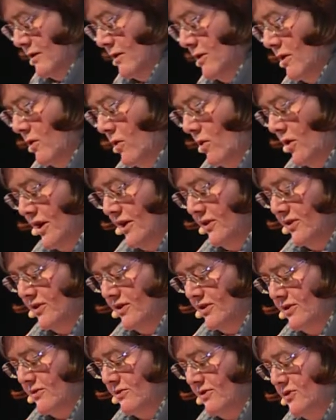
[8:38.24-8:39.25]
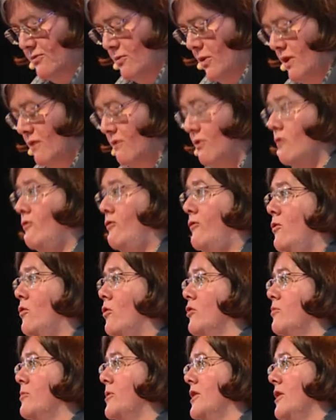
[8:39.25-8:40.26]
Young Audiences is one of the
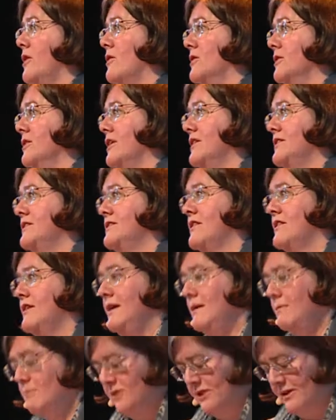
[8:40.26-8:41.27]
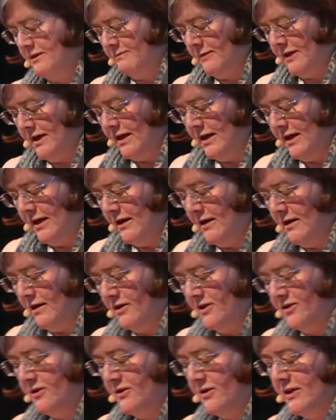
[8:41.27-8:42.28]
4 prioritized themes in
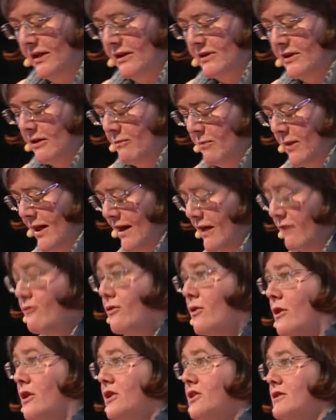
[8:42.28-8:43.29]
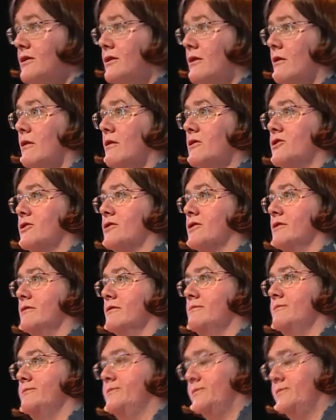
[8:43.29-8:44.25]
our strategic plan for arts and culture.